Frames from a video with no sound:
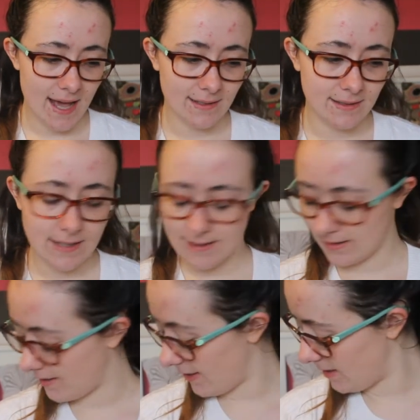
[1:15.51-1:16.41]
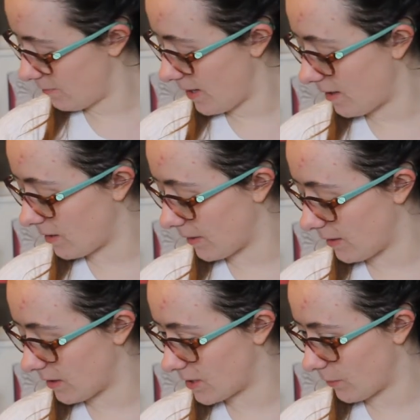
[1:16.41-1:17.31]
and things may end up
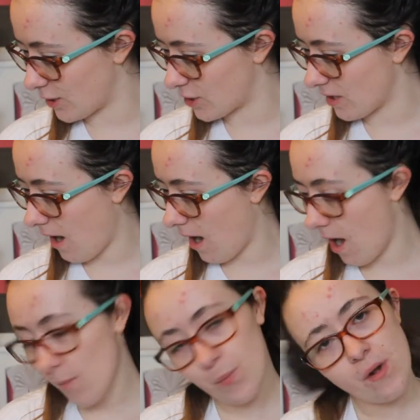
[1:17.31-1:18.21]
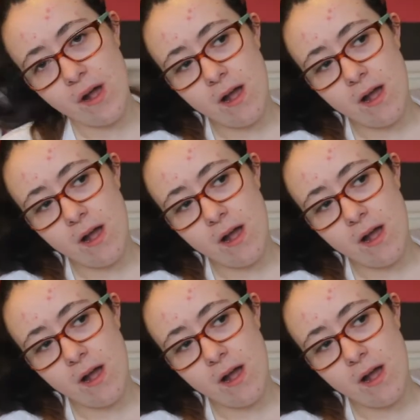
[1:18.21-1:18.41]
getting switched up,